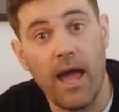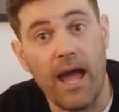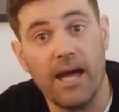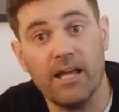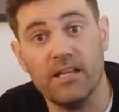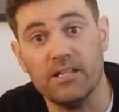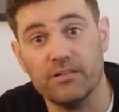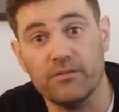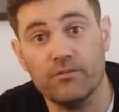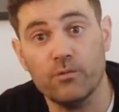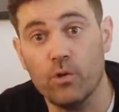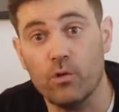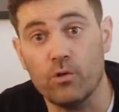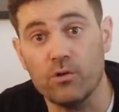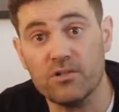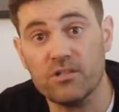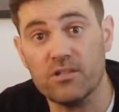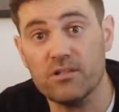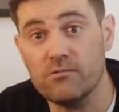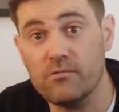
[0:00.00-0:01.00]
And of
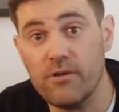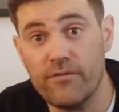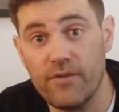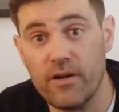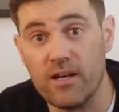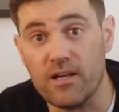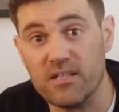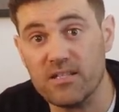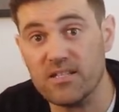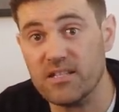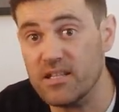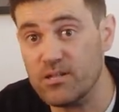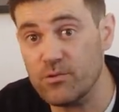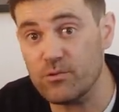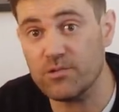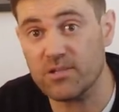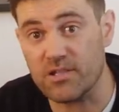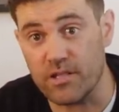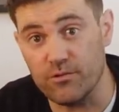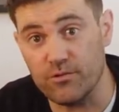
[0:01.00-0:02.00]
course, the reverse is
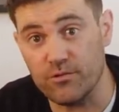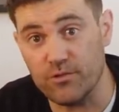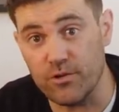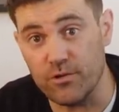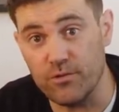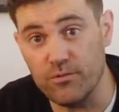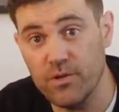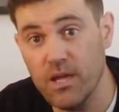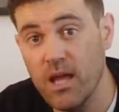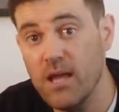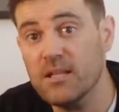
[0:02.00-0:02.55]
also true.